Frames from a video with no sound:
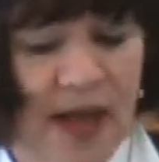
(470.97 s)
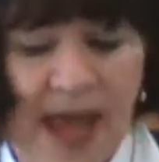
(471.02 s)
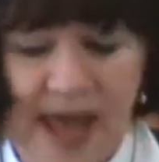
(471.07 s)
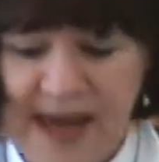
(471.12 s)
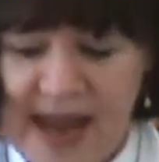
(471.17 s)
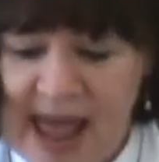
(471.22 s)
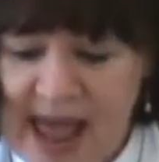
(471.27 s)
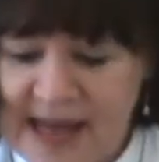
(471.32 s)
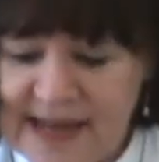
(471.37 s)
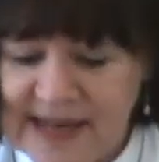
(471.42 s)

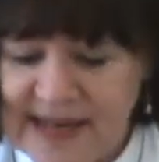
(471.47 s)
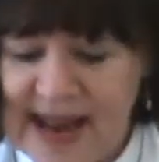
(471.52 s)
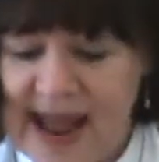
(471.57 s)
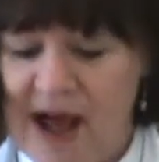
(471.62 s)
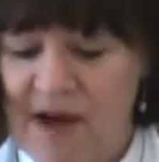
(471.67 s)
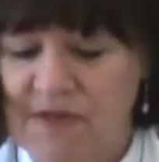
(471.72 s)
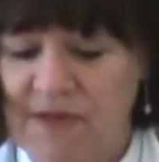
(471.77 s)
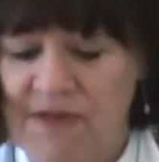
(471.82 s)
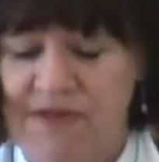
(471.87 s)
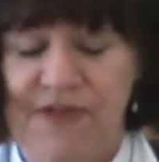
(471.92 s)
and
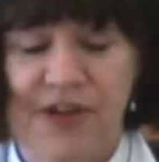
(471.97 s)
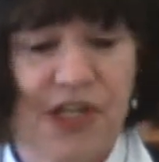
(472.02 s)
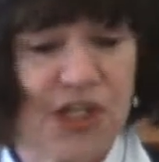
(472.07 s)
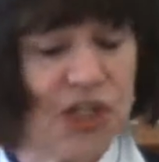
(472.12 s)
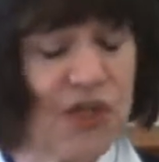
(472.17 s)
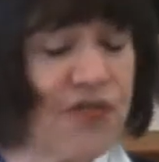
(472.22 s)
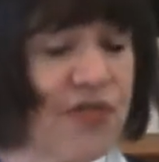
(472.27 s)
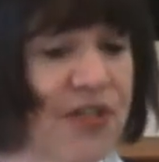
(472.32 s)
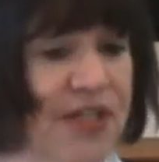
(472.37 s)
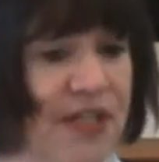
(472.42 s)
handed out
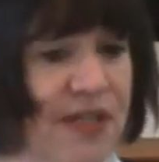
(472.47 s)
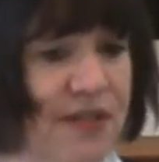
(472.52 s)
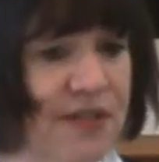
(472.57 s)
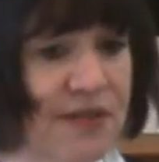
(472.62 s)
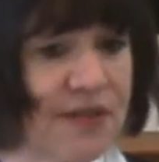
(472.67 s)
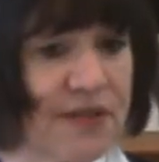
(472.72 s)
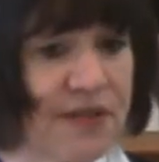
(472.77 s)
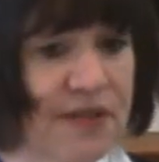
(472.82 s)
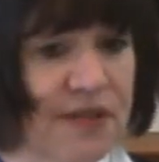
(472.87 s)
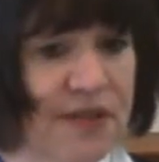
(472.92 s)
fish for
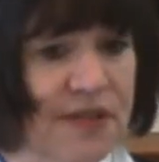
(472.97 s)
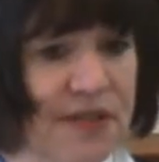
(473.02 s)
dinner?